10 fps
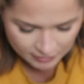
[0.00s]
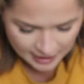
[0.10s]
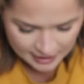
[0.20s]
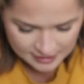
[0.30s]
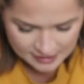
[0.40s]

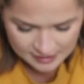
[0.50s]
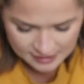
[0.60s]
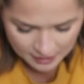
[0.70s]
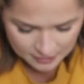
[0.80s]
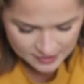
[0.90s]
right,
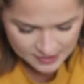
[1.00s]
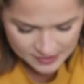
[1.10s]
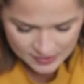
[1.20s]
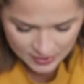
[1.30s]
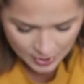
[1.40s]

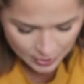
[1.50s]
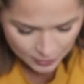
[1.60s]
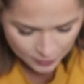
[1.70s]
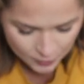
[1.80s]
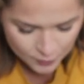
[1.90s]

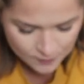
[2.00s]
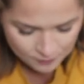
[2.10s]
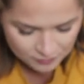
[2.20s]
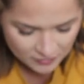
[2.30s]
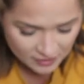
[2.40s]
so
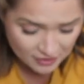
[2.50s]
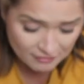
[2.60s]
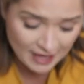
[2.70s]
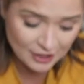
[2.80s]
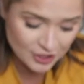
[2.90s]
the
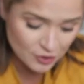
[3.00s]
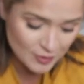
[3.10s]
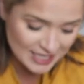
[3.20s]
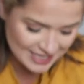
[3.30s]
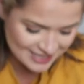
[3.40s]
value
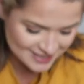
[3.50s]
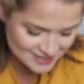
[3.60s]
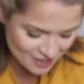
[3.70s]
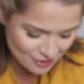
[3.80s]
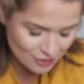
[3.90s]

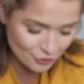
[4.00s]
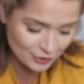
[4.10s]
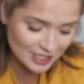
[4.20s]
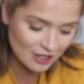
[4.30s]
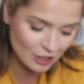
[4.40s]
is
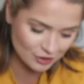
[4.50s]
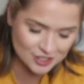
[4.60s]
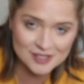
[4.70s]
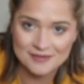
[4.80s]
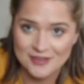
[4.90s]

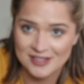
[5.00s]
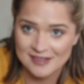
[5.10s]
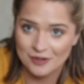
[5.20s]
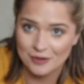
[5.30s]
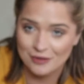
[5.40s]
$30 for
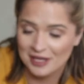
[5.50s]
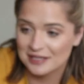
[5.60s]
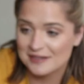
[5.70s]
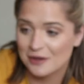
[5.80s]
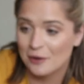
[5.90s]
this little
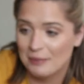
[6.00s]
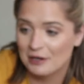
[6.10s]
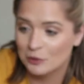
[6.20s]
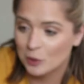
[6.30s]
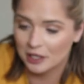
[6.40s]
thing, so it
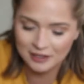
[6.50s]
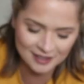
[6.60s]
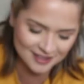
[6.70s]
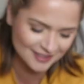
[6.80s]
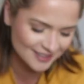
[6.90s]
better
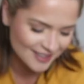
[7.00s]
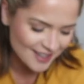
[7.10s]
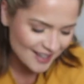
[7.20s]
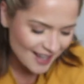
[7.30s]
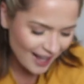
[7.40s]
work.
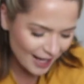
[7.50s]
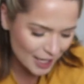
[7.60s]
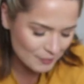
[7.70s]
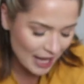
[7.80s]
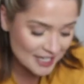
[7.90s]

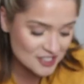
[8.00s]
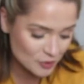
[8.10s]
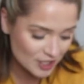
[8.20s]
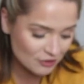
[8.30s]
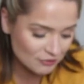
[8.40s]
I
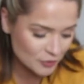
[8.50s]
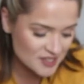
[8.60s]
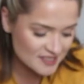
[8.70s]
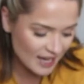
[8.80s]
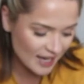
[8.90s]
do get a full
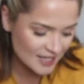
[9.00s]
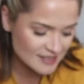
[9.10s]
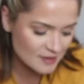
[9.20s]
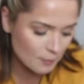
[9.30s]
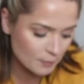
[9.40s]

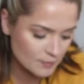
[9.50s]
size,